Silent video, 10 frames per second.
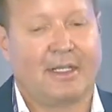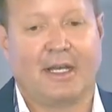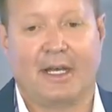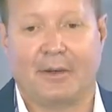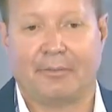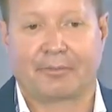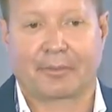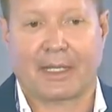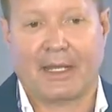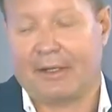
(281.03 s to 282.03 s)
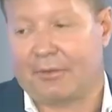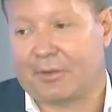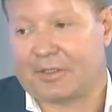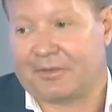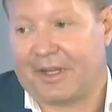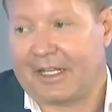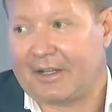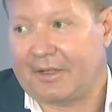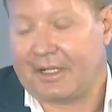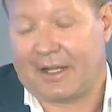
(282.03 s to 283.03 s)
I never was a fan
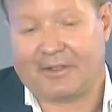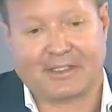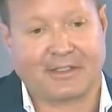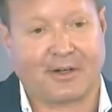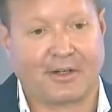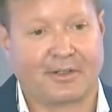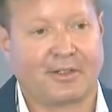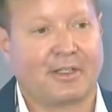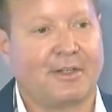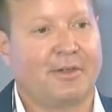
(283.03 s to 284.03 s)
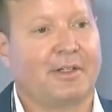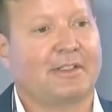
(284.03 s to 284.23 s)
of it. Obviously, it's hard on your liver.